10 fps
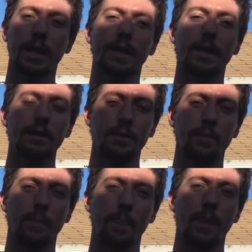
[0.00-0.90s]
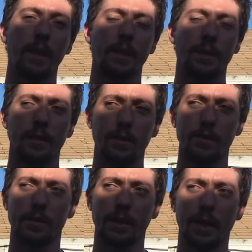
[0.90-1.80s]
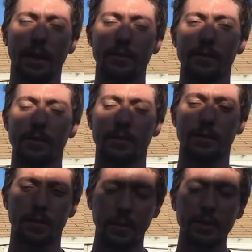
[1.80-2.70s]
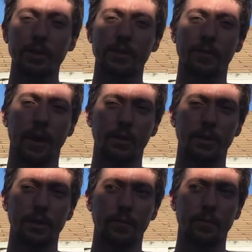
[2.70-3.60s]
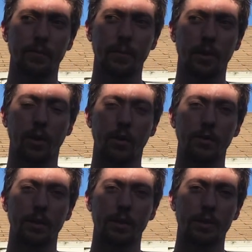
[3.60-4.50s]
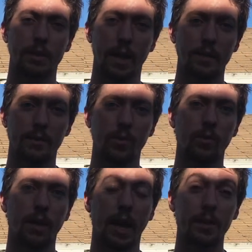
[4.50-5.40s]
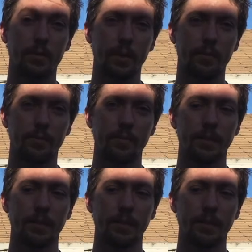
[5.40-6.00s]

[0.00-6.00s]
that kingdom there's a species of algae called Schizochytrium,